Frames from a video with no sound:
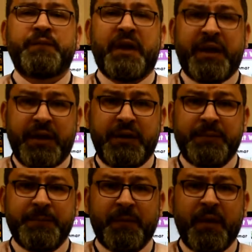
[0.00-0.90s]

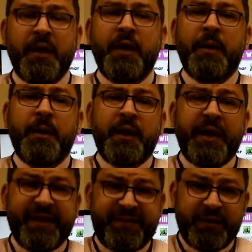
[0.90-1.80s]
Again,
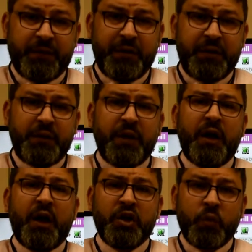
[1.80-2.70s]
at 7
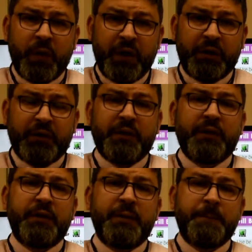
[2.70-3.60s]
I will
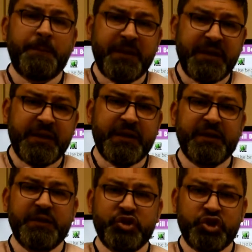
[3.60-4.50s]
be
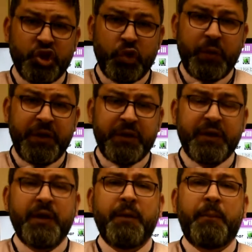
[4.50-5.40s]
doing
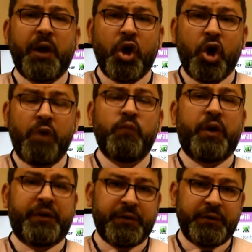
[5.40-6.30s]
my
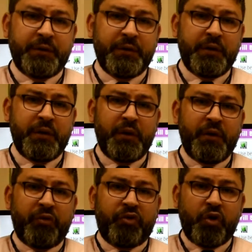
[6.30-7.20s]
homework.
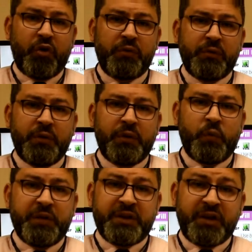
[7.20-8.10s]
So
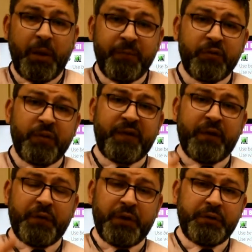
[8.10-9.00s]
when it comes to
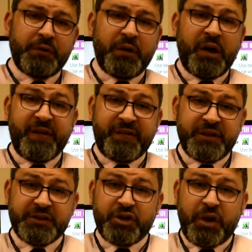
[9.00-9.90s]
7, I
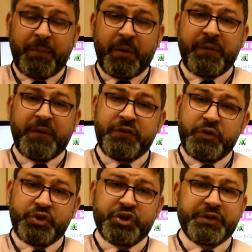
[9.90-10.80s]
still talk about the
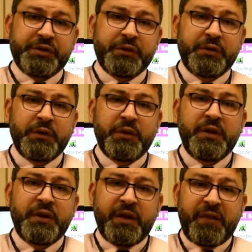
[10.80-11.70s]
future.
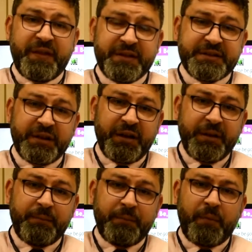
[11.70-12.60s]
In that
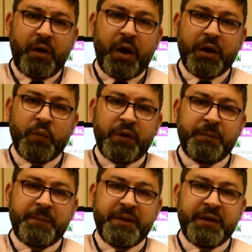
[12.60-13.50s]
time, I
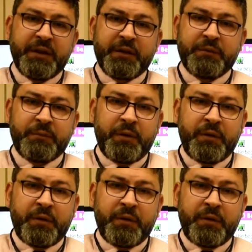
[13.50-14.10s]
will be in